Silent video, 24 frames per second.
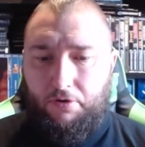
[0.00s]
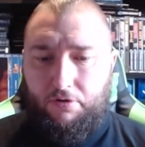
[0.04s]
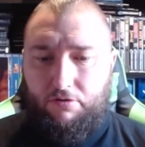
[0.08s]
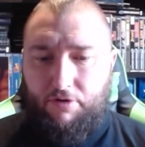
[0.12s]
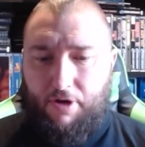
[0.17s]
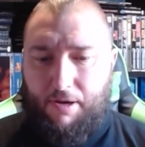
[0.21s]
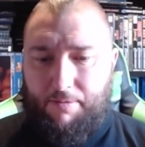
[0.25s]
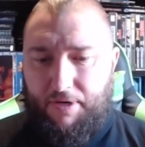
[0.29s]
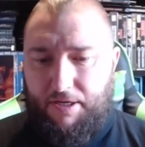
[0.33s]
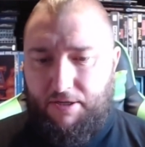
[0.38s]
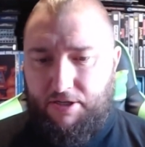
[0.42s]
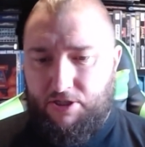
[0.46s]

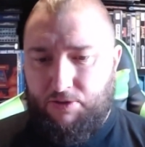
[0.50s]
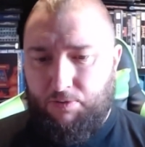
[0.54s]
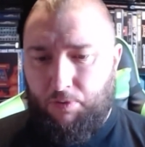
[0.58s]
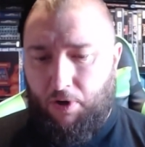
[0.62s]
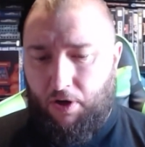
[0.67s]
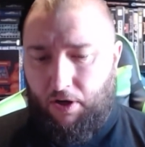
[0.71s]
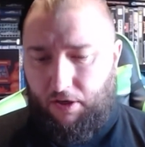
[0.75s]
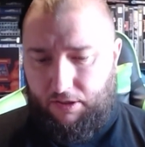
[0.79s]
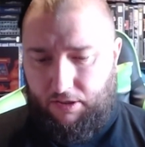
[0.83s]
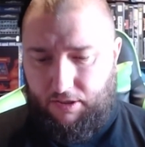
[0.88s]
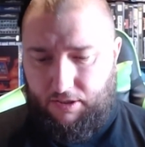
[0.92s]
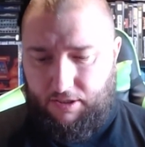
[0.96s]
Gremlins
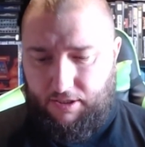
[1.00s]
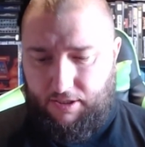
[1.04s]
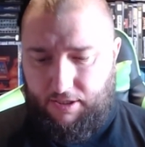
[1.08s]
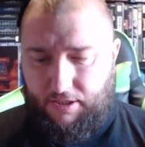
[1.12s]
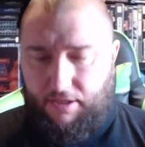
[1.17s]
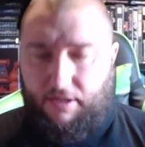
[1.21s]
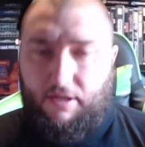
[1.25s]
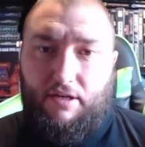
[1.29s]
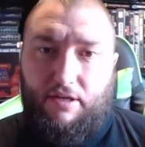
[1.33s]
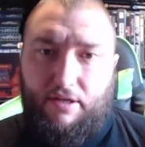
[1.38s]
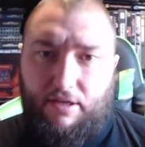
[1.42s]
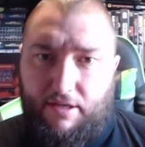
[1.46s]
1,
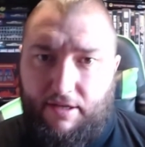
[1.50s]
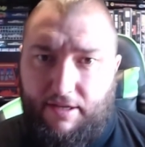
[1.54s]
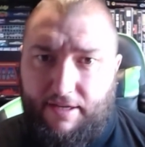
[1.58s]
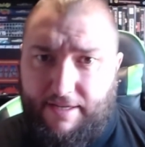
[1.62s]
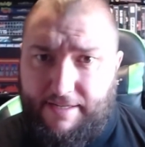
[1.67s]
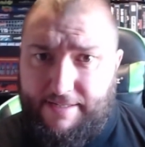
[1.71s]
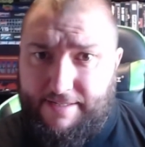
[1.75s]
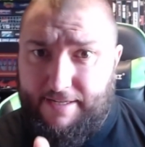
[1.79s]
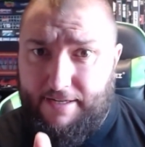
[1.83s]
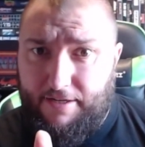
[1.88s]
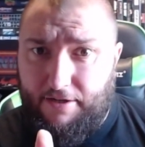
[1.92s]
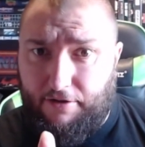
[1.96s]

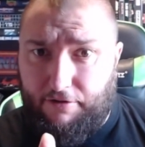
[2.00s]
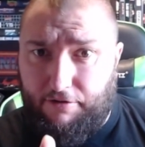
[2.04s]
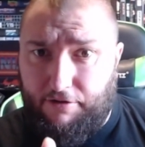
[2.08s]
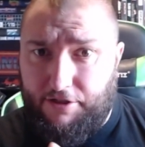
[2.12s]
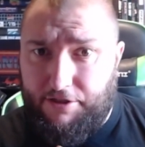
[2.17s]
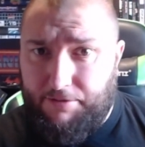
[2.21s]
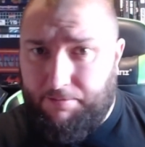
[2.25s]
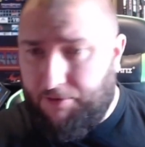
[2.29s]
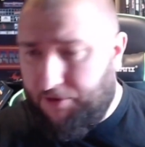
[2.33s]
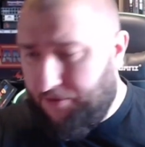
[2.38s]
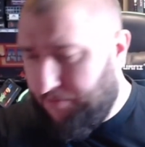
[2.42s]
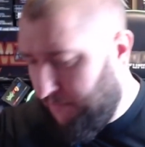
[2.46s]
is it a
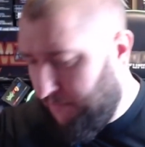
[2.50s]
Christmas